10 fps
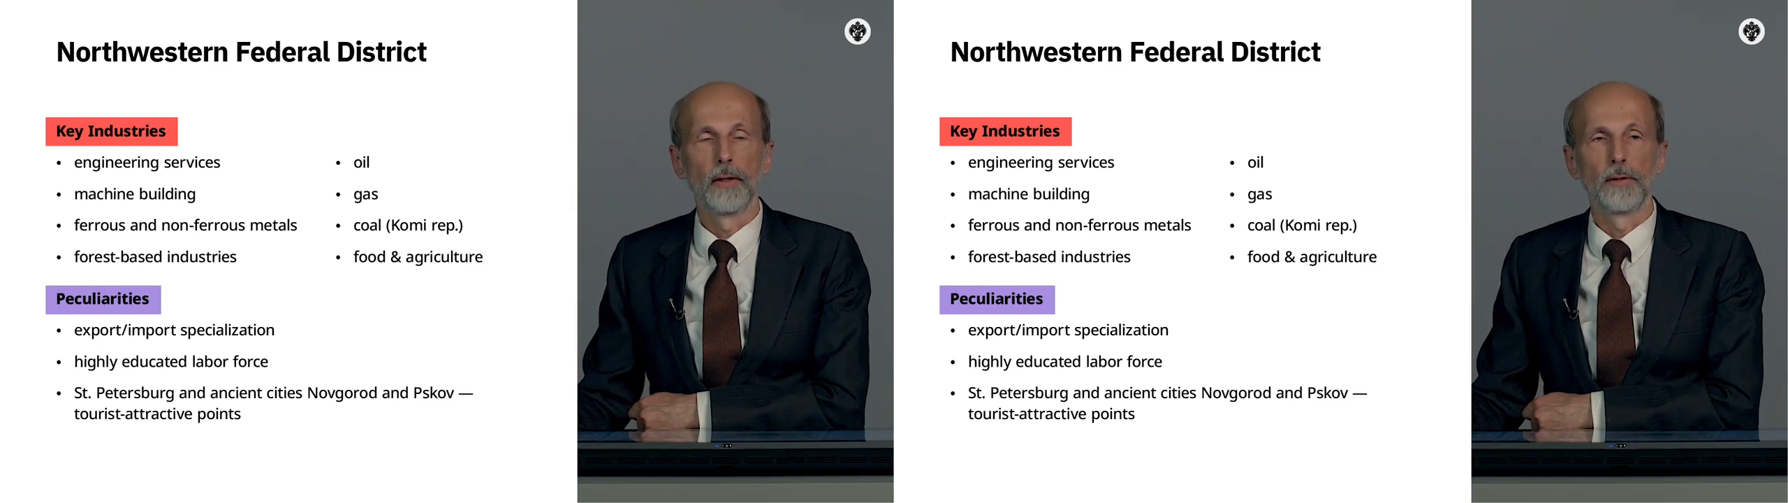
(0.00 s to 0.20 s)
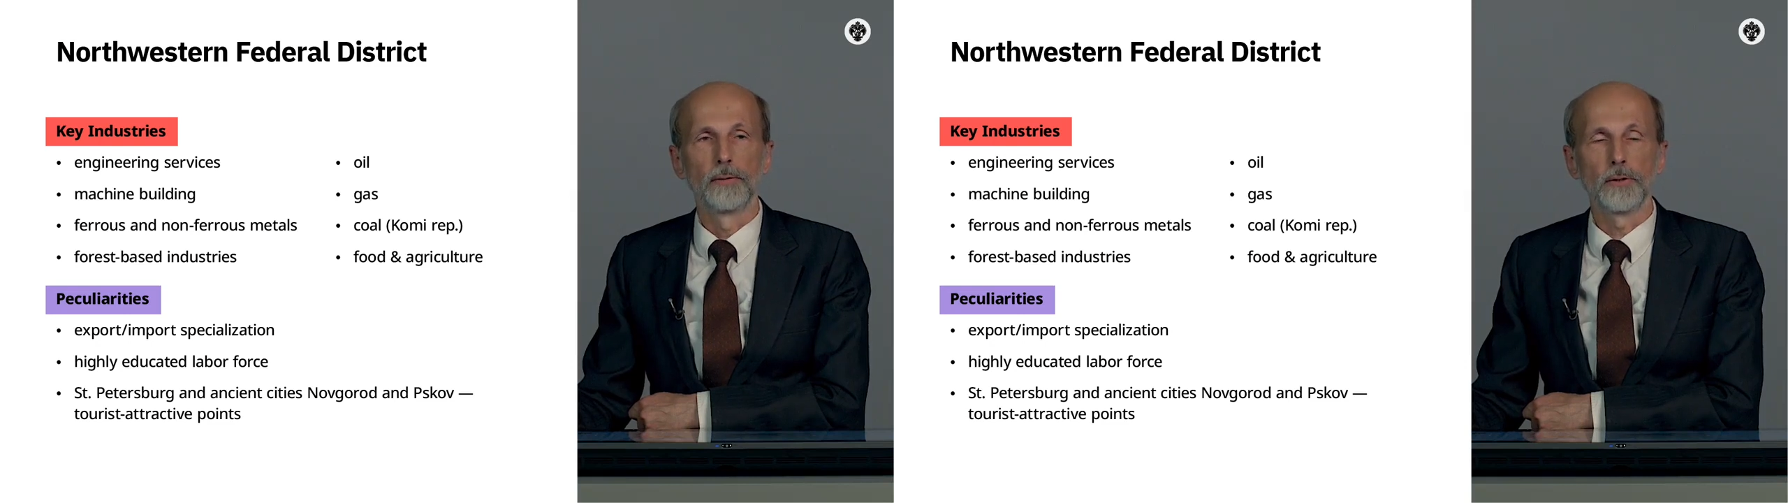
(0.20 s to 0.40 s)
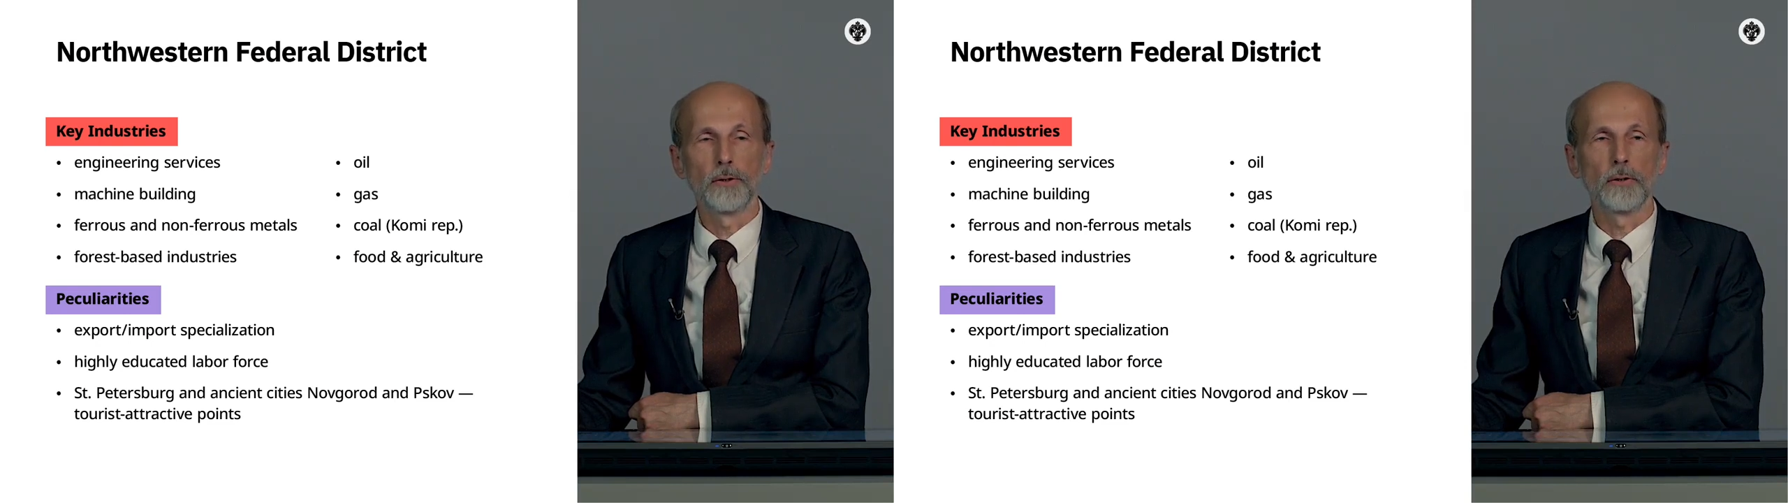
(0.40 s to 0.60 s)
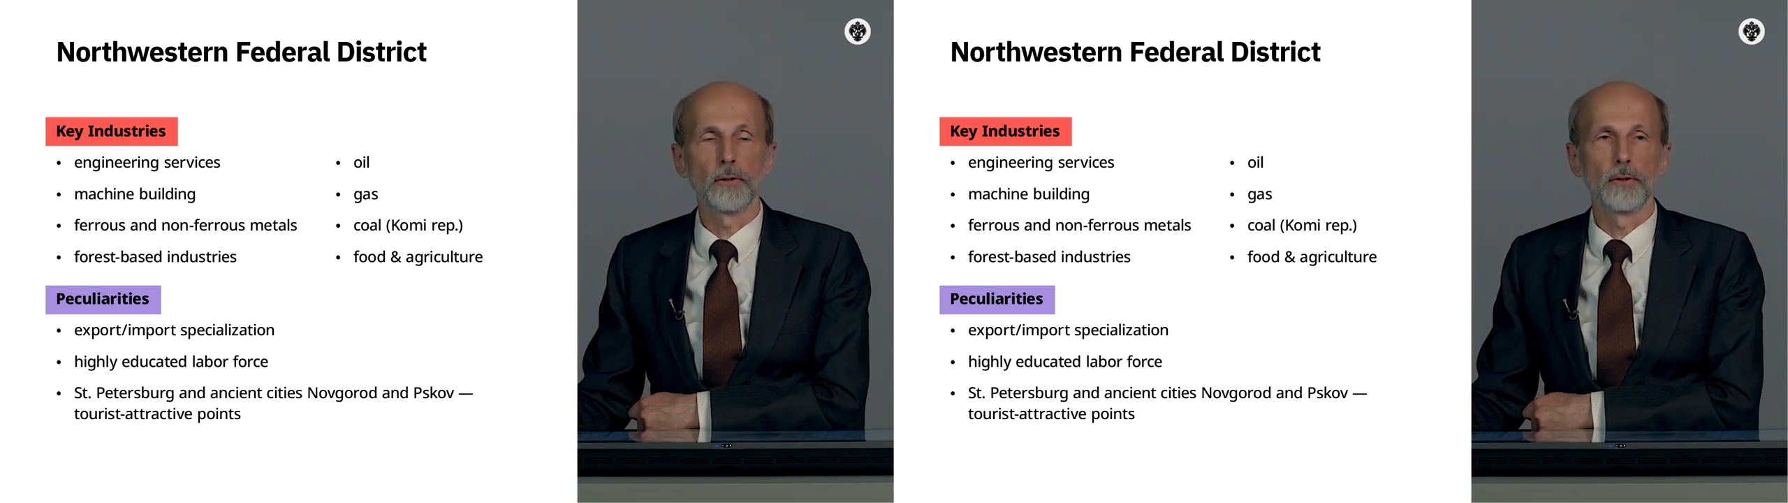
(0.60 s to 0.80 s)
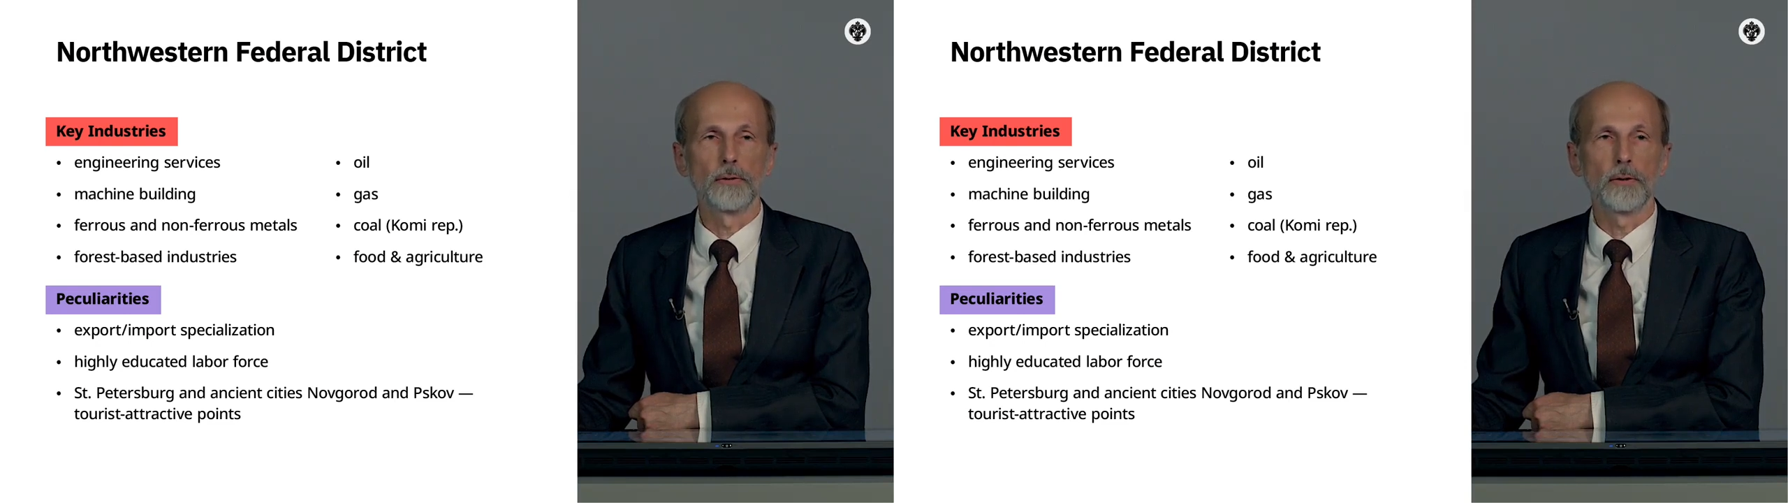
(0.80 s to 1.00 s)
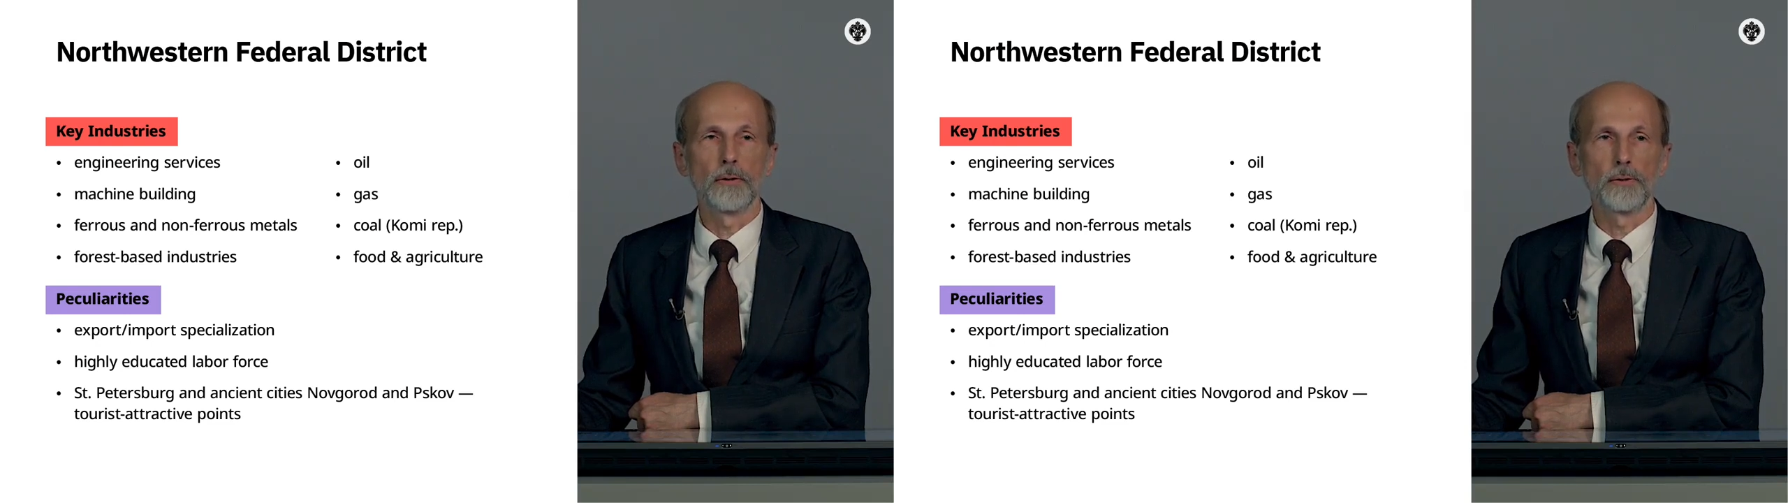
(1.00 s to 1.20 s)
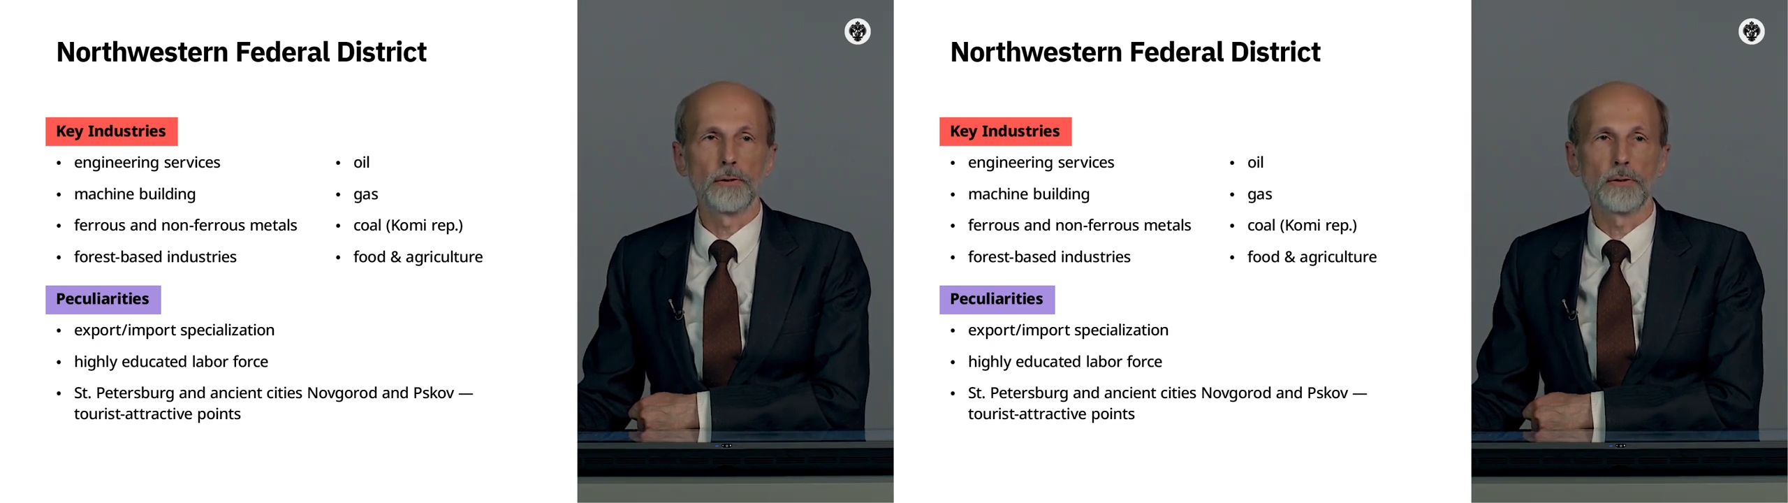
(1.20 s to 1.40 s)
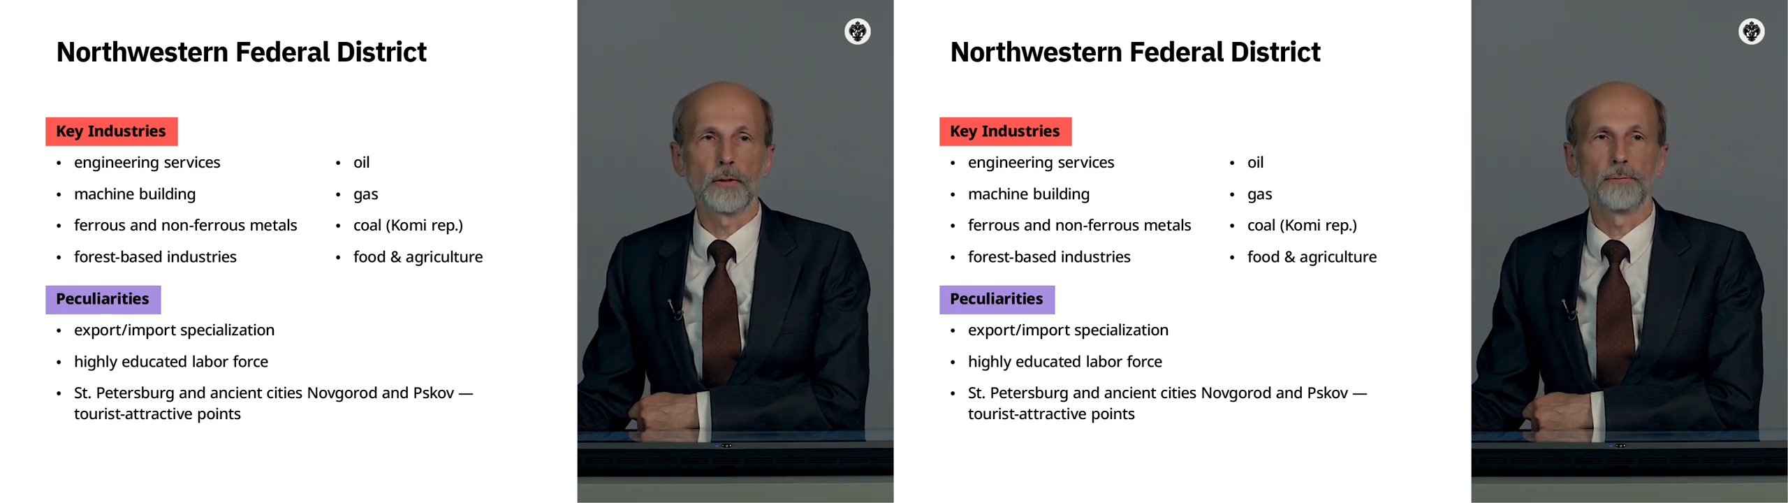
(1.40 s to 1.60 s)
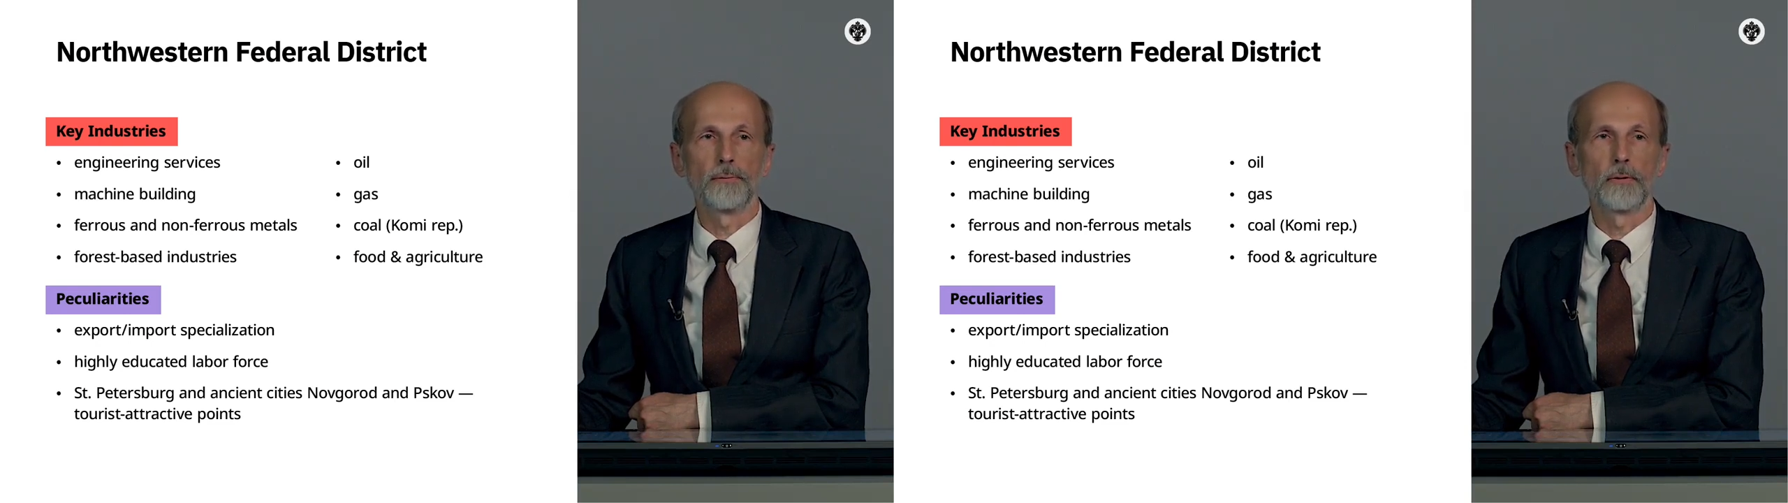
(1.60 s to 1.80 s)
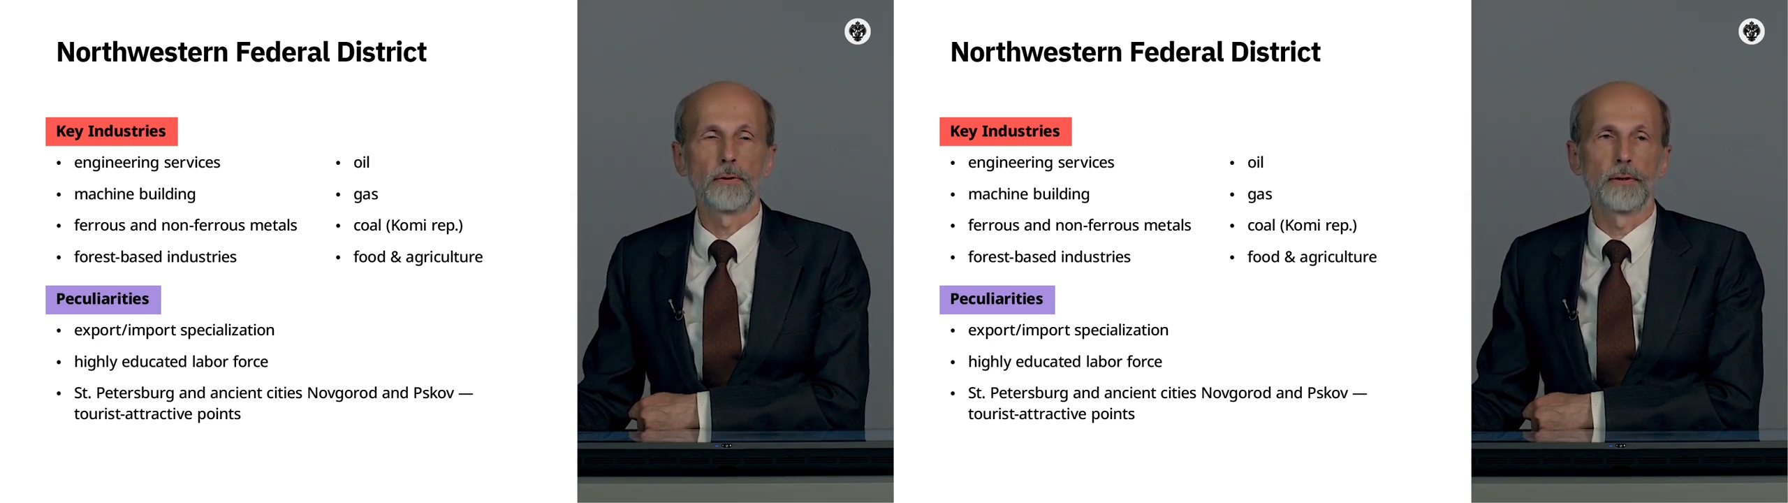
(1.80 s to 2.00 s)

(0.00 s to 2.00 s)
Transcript: The region is interesting for